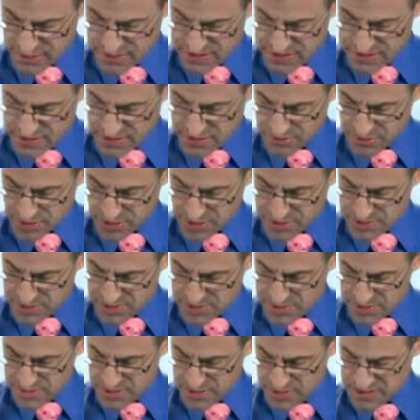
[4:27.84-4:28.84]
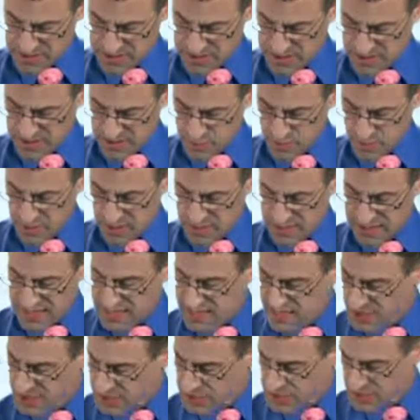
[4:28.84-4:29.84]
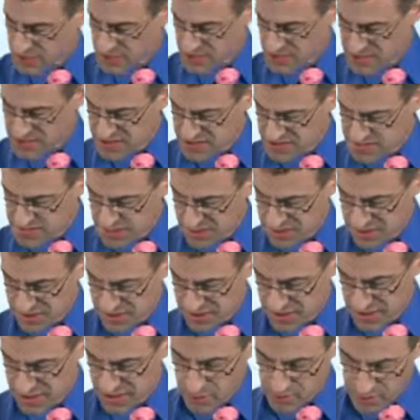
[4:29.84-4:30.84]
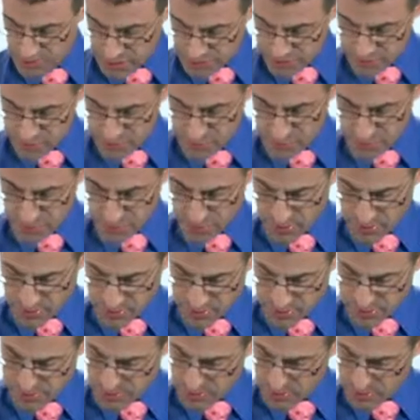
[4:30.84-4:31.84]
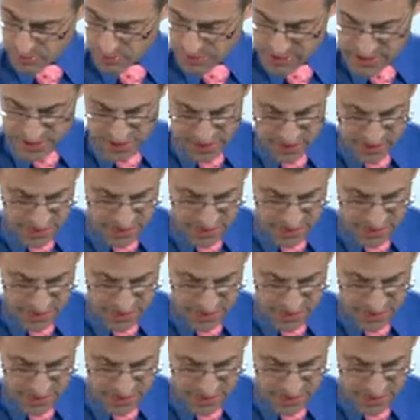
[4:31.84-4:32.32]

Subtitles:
Tony's karate expenses will increase, because they're going to go up, they're more, will